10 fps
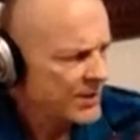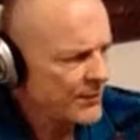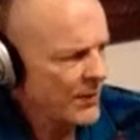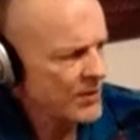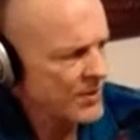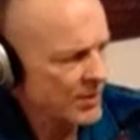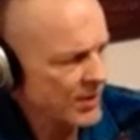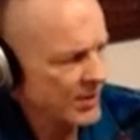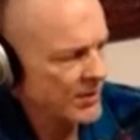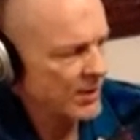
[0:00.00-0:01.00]
As far as
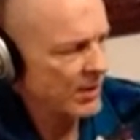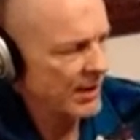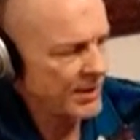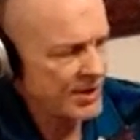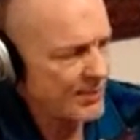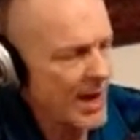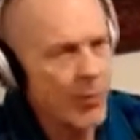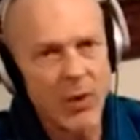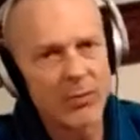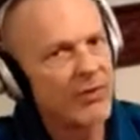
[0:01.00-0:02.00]
those are concerned, you just
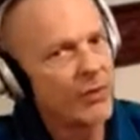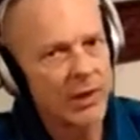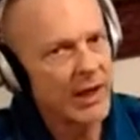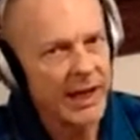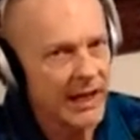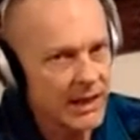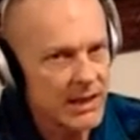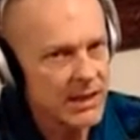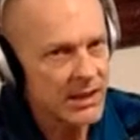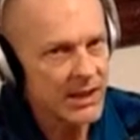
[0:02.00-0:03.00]
pop one before you
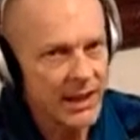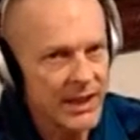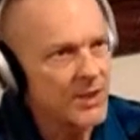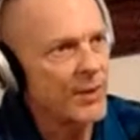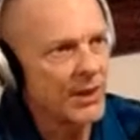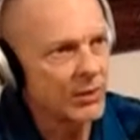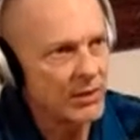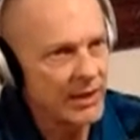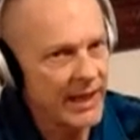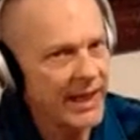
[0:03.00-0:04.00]
eat each meal,
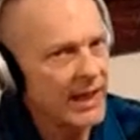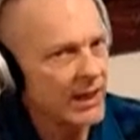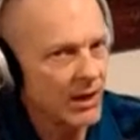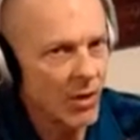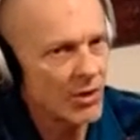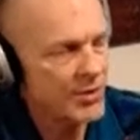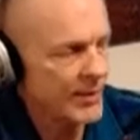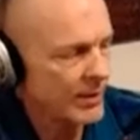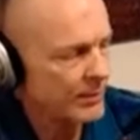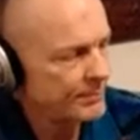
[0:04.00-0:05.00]
any large
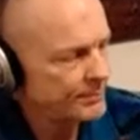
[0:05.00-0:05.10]
meal.